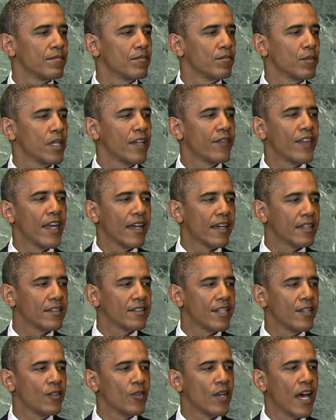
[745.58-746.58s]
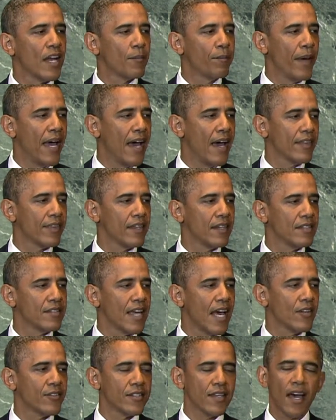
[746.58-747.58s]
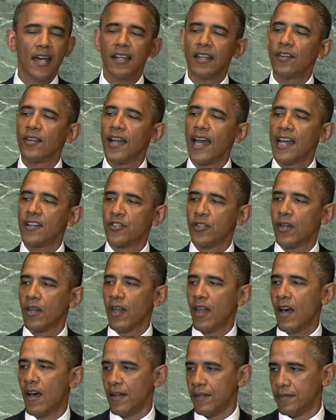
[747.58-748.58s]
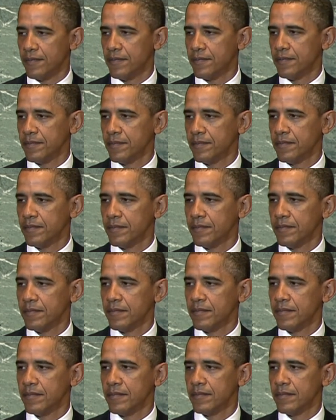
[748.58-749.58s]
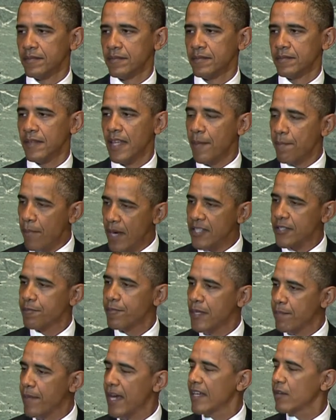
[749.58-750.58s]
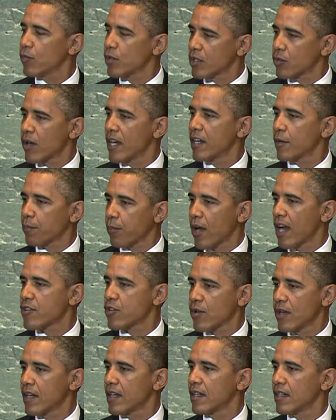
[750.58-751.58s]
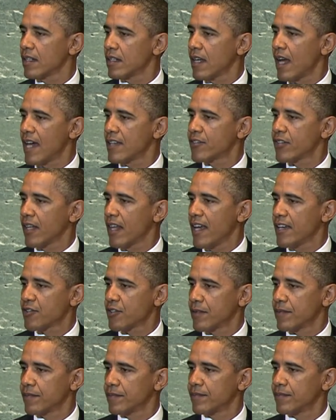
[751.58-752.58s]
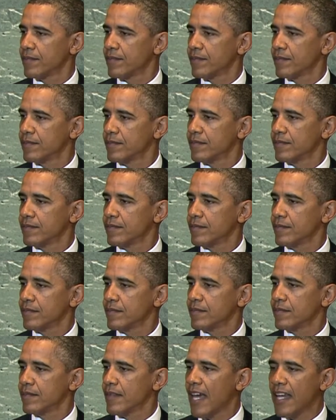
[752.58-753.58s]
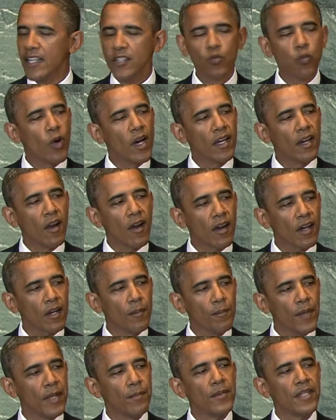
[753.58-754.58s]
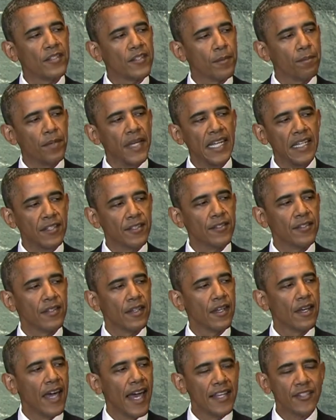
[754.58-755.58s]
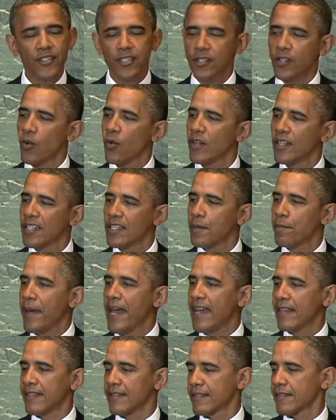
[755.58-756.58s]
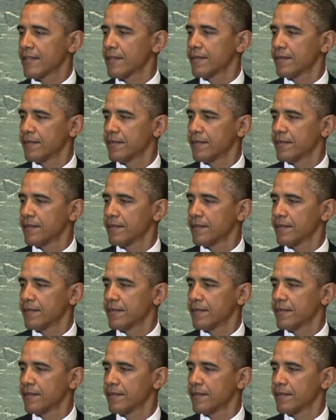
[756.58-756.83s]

But if they continue down a path that is outside international law, they must be met with greater pressure and isolation. That is what our commitment to peace and security demands.